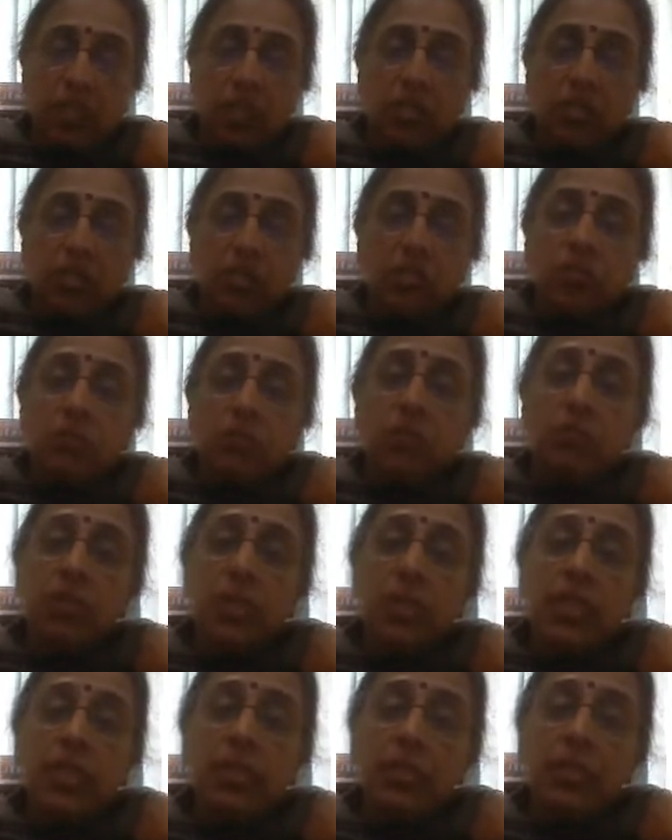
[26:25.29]
So
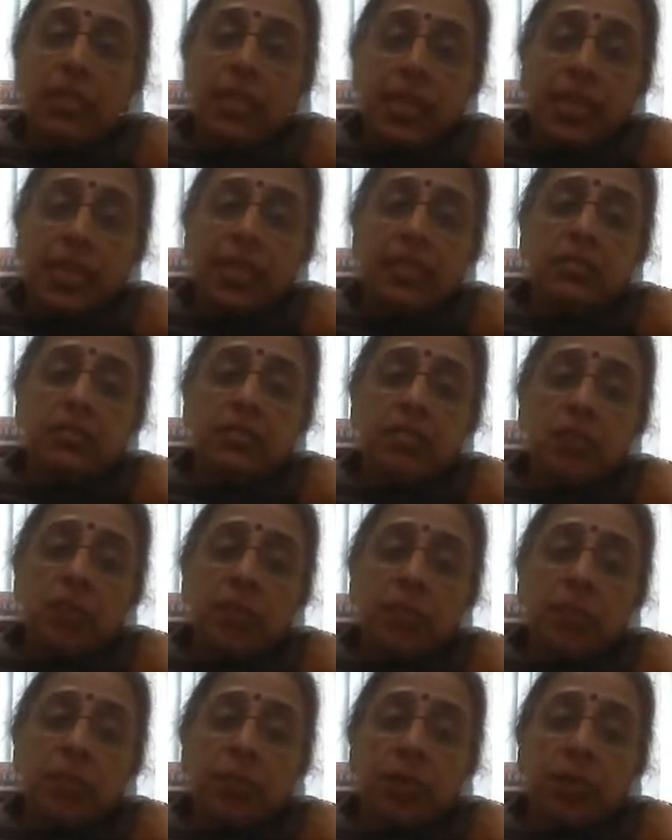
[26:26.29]
in case your
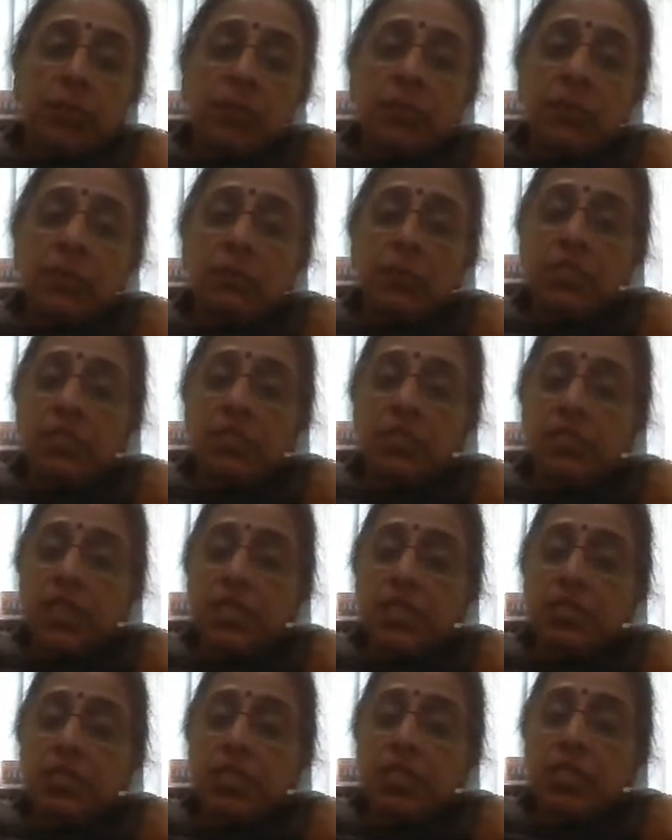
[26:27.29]
problem is
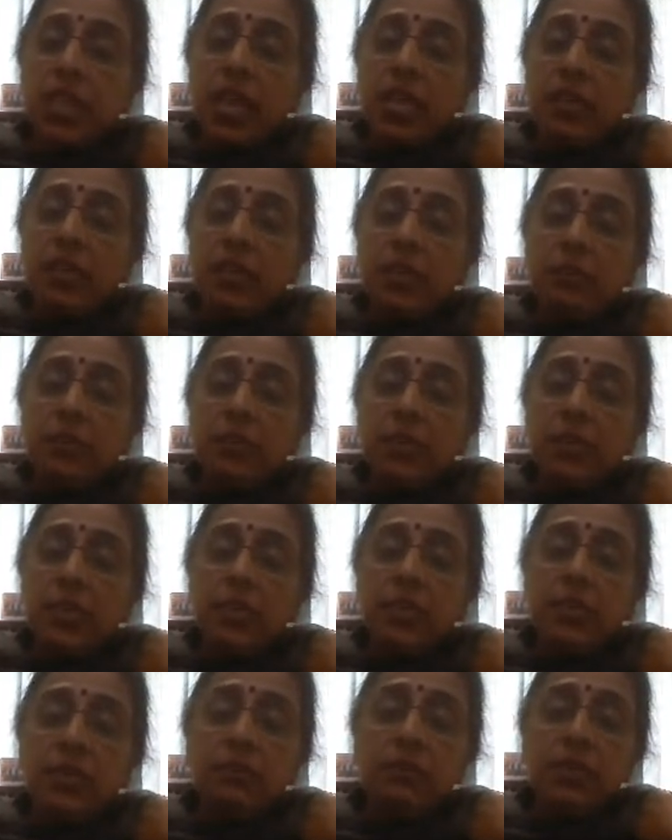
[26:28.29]
such that a
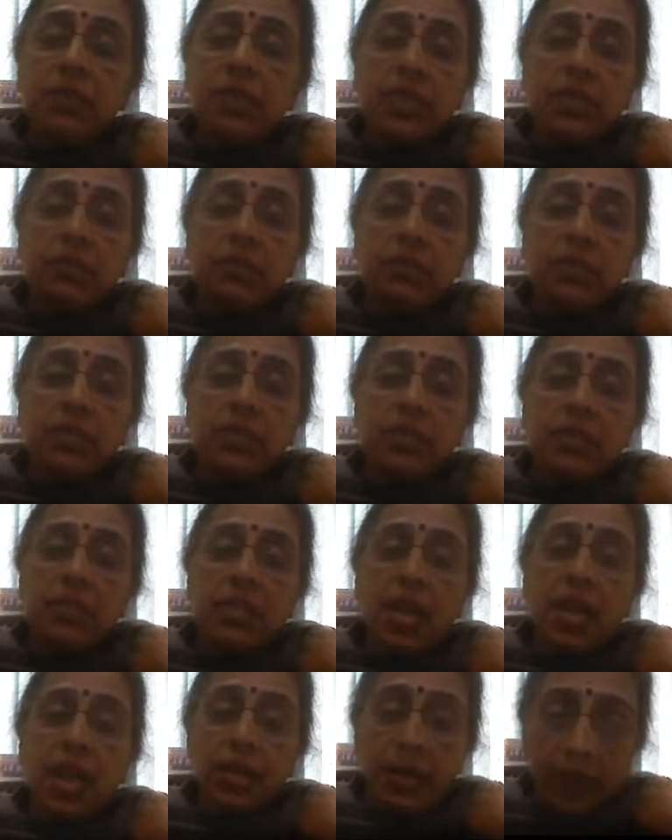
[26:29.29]
particular variable is
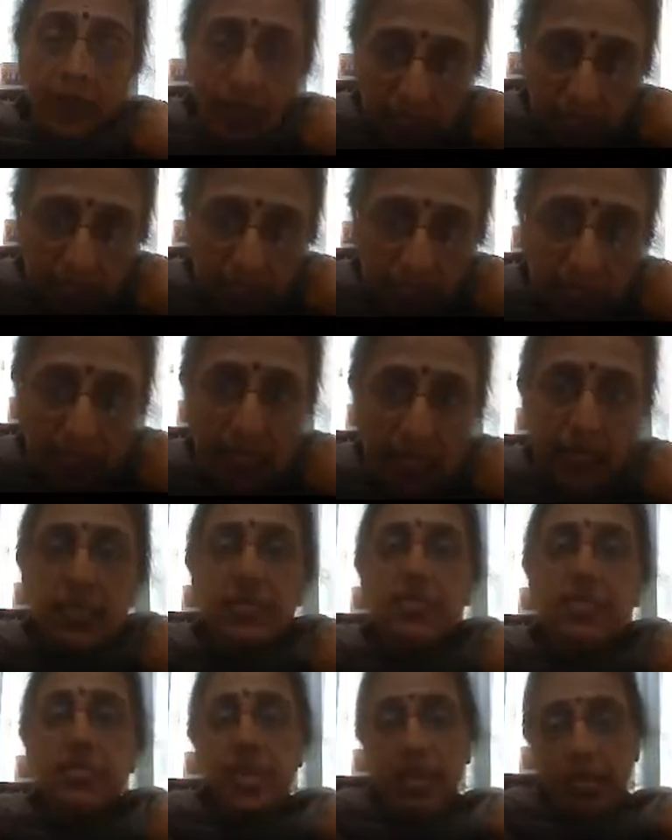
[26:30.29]
unrestricted
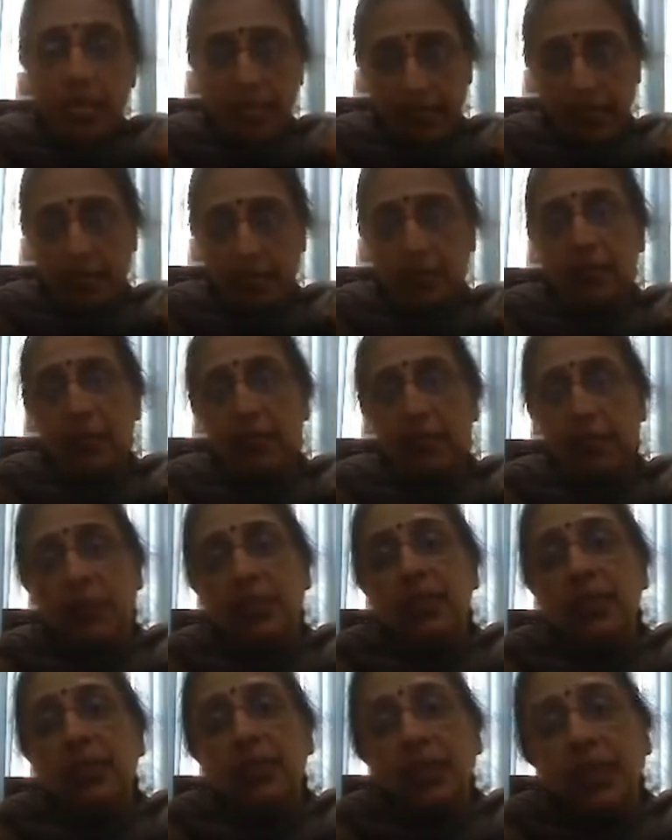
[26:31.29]
in sign,
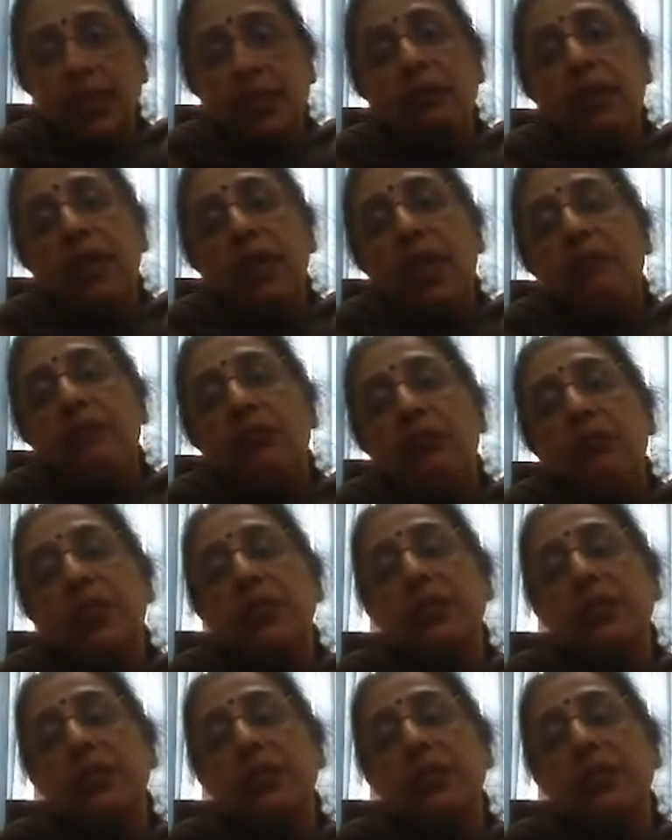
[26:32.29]
then we have to make